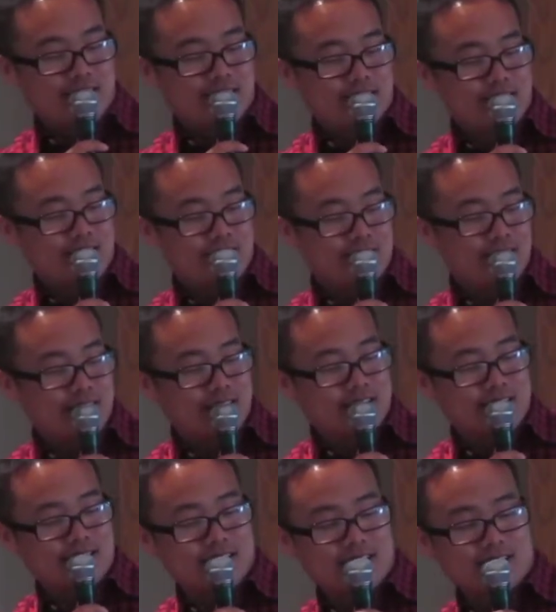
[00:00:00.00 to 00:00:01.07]
17, it
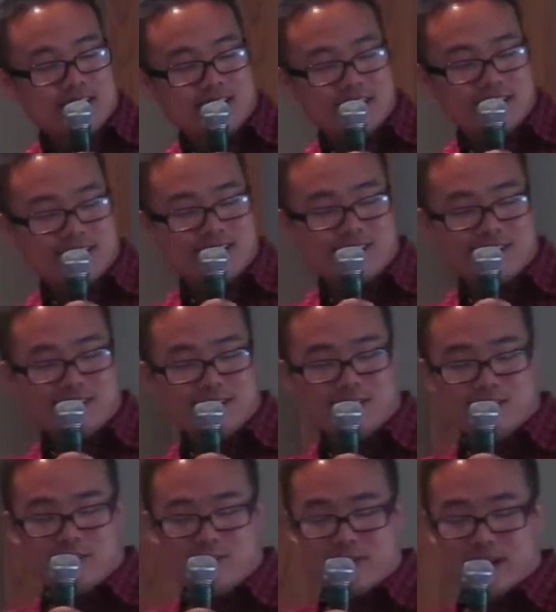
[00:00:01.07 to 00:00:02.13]
says, And it shall
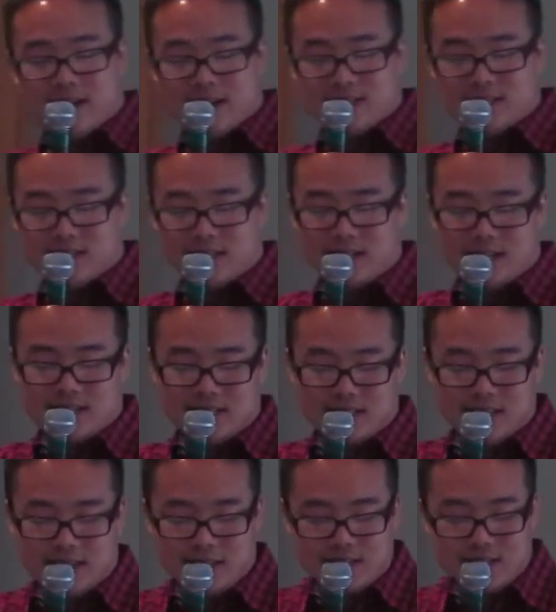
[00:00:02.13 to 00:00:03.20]
come to pass in the last
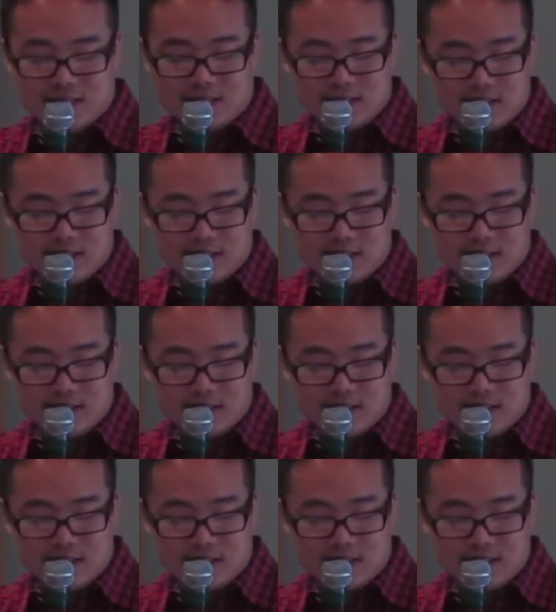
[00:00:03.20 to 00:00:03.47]
days,